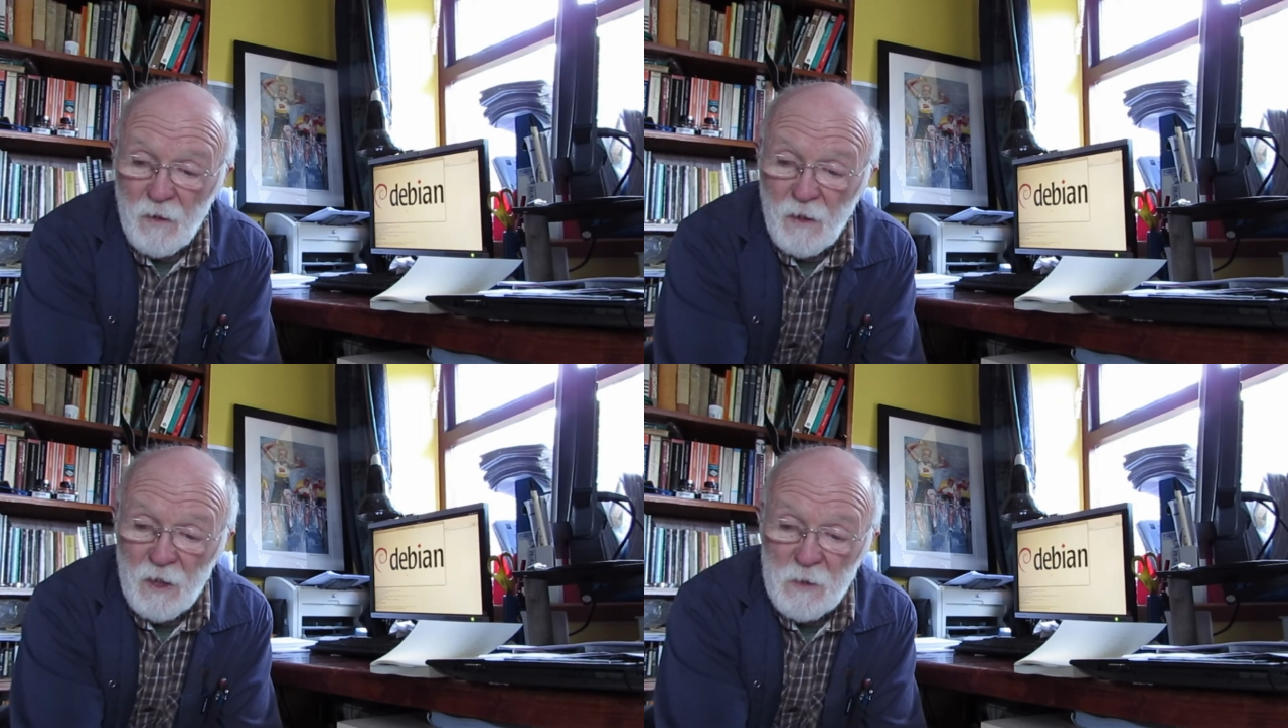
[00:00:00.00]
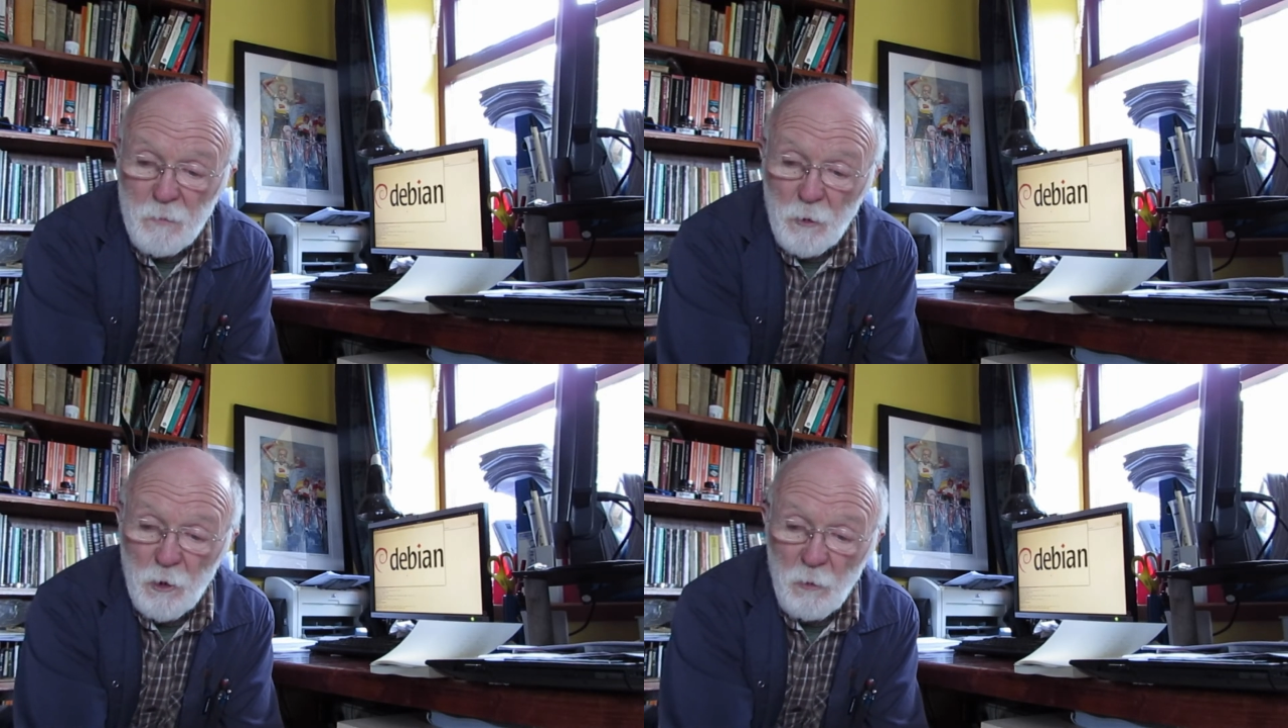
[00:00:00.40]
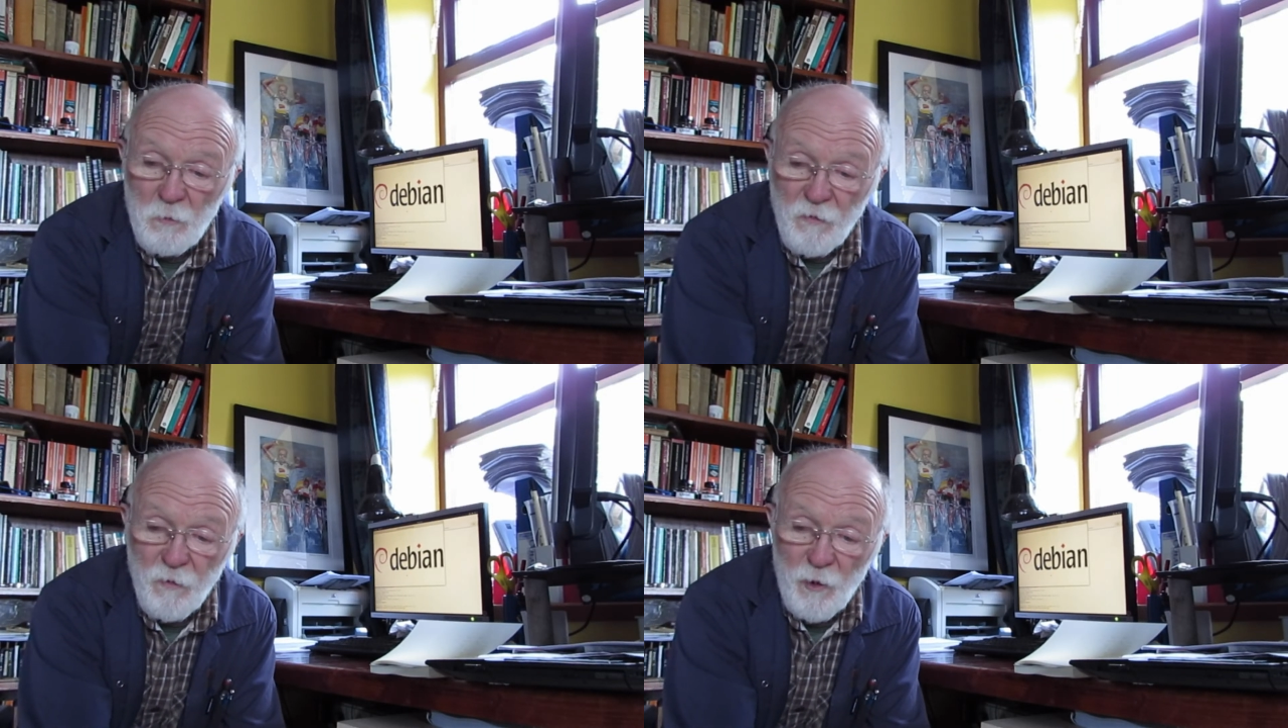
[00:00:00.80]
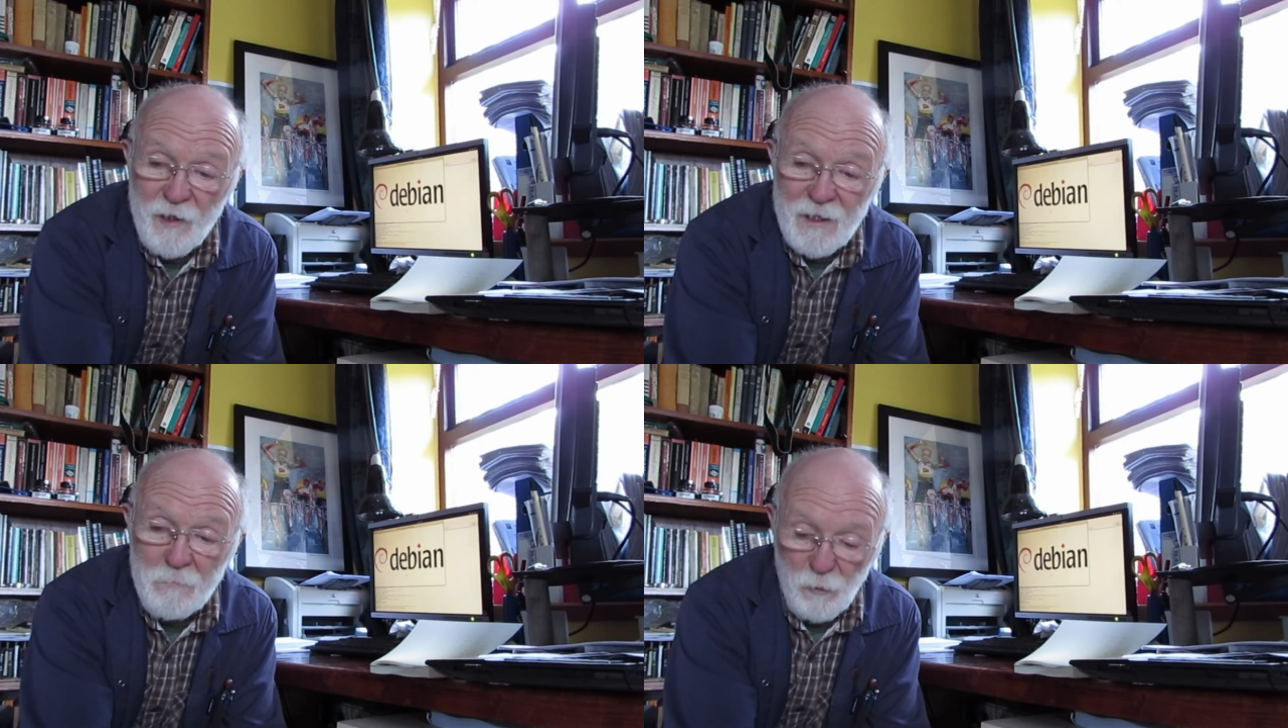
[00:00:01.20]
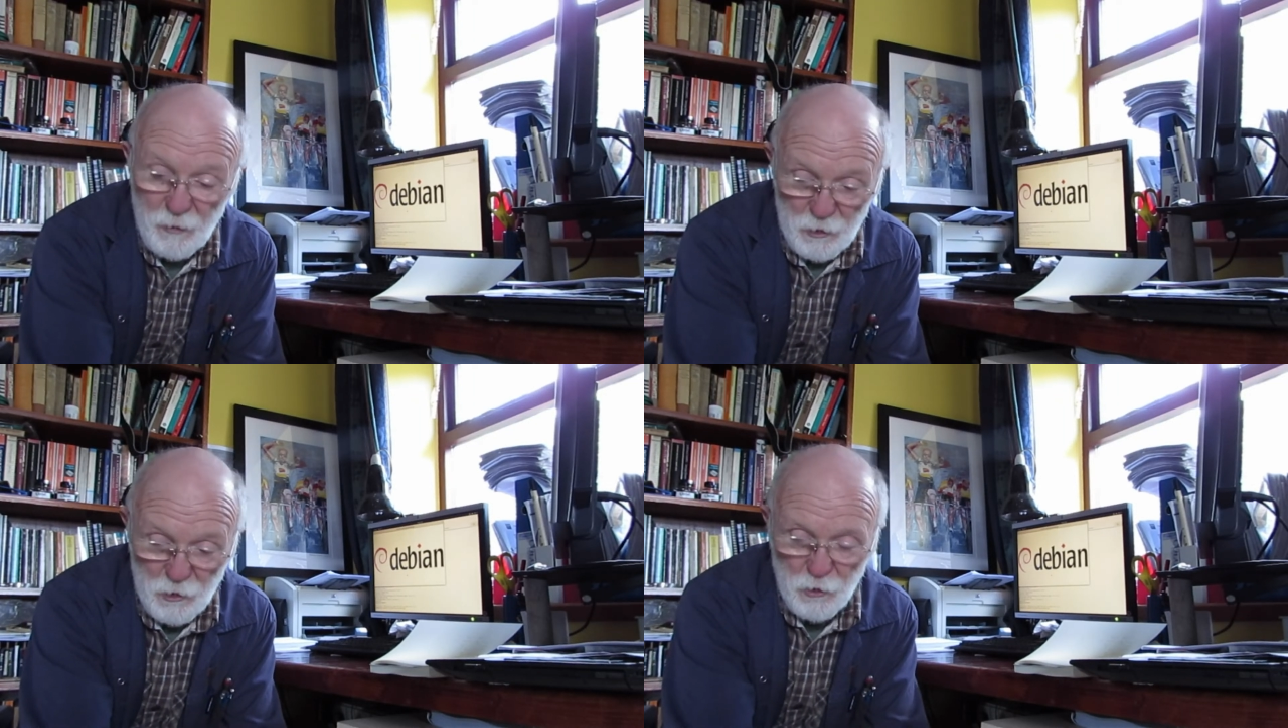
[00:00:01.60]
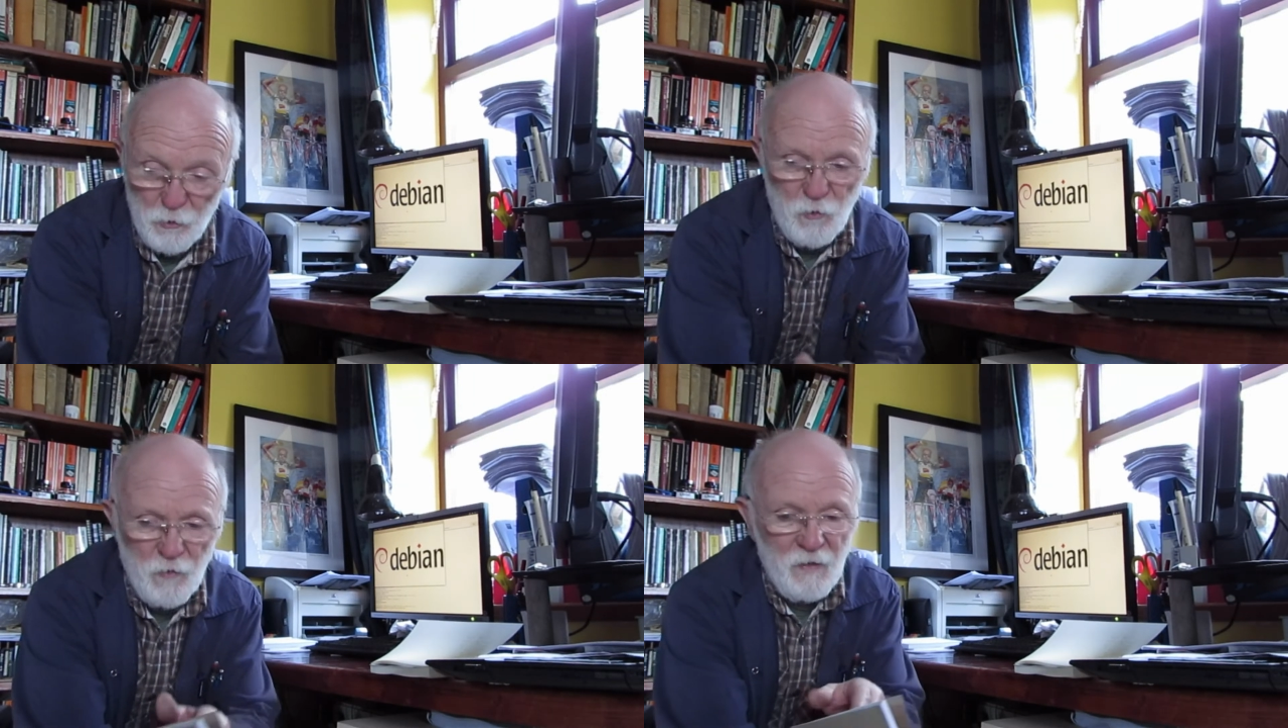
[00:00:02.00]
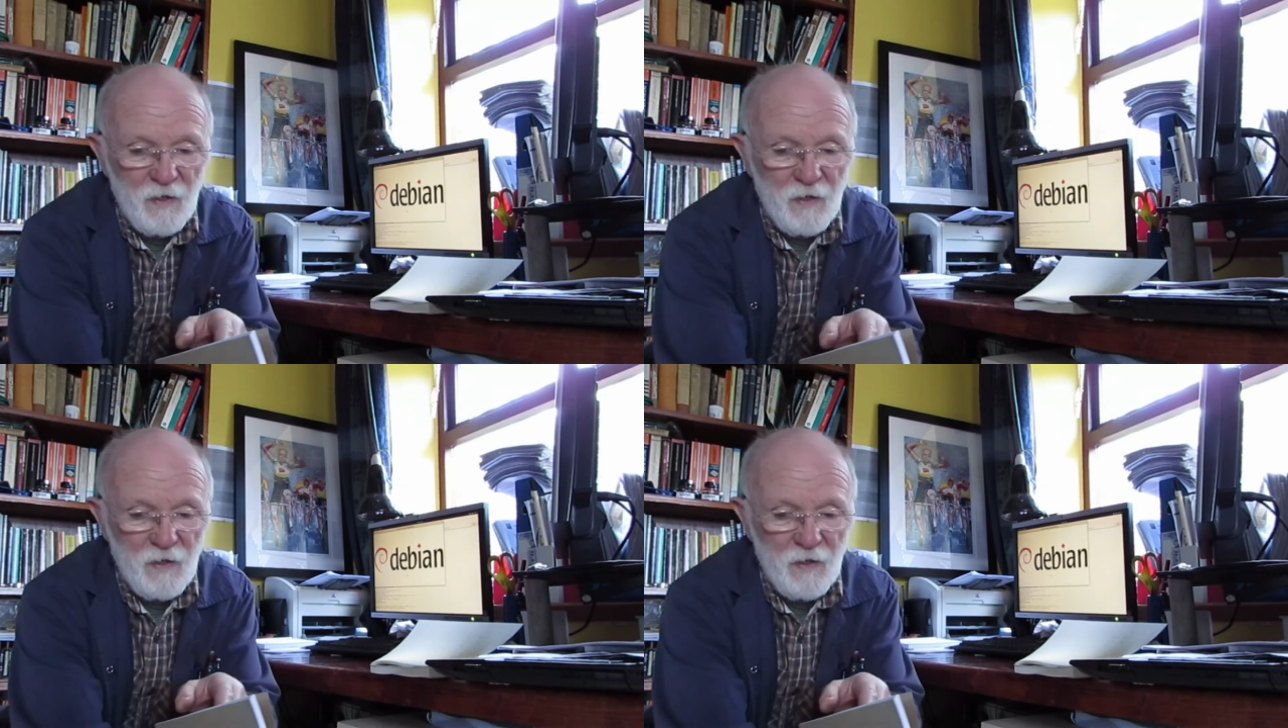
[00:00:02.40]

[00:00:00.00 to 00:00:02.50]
It's book number 48.2,